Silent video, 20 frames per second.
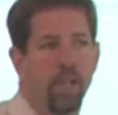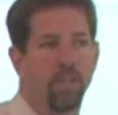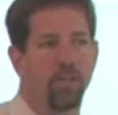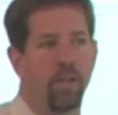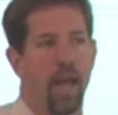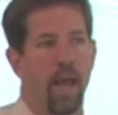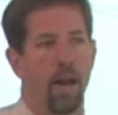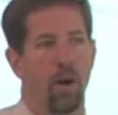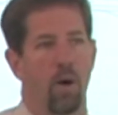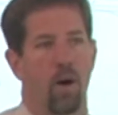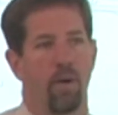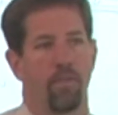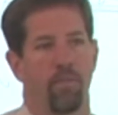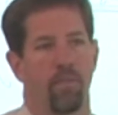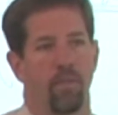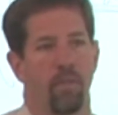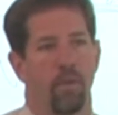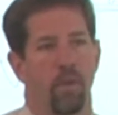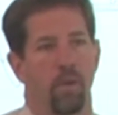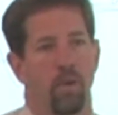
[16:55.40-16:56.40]
its head
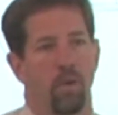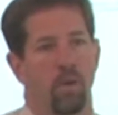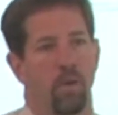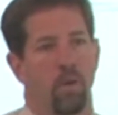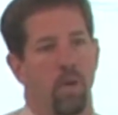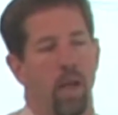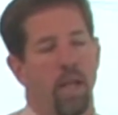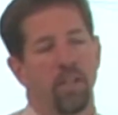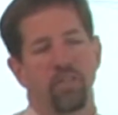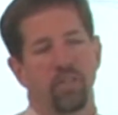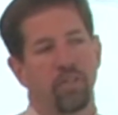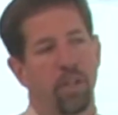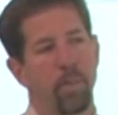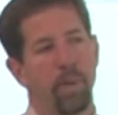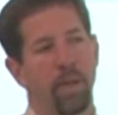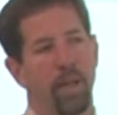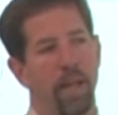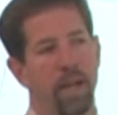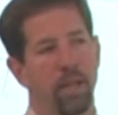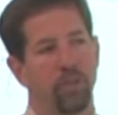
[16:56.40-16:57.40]
off and
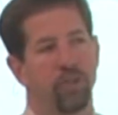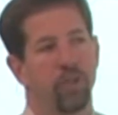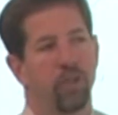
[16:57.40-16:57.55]
stimulate its